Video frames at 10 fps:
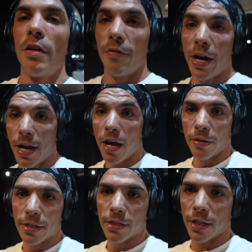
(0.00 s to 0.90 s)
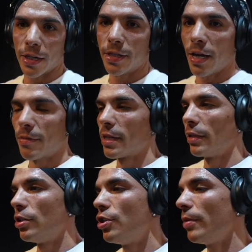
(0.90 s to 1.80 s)
Right now, as you can see, I'm still
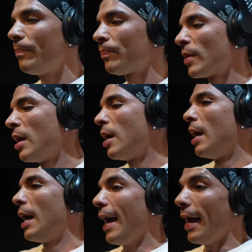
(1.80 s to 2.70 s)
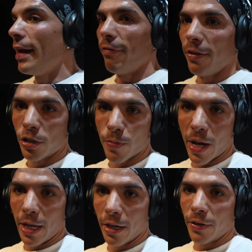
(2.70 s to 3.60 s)
in the gym. And I finished
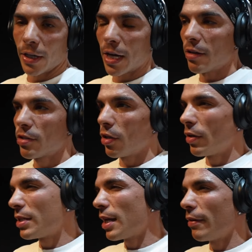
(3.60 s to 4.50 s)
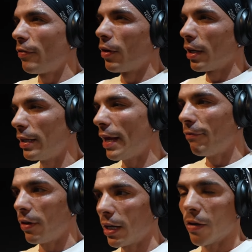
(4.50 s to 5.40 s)
my leg workout. So it's not a full
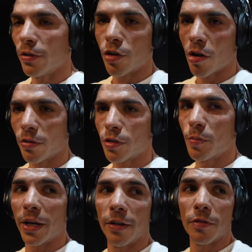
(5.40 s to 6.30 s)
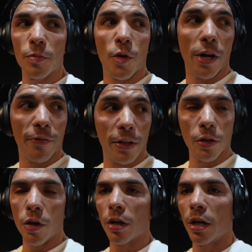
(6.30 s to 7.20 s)
in-depth workout with Joe Andrews, but it was more of a
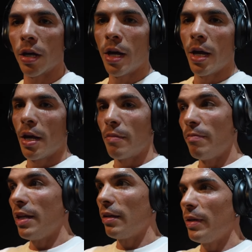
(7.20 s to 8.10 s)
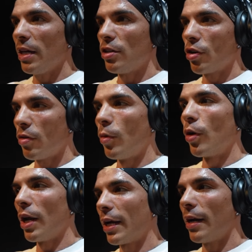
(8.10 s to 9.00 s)
talk, meaning me and Joe
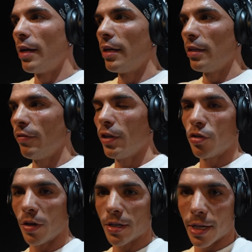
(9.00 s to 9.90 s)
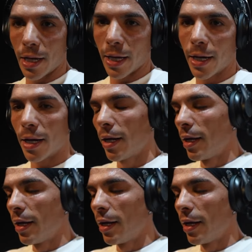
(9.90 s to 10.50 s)
more like a individuals than like a,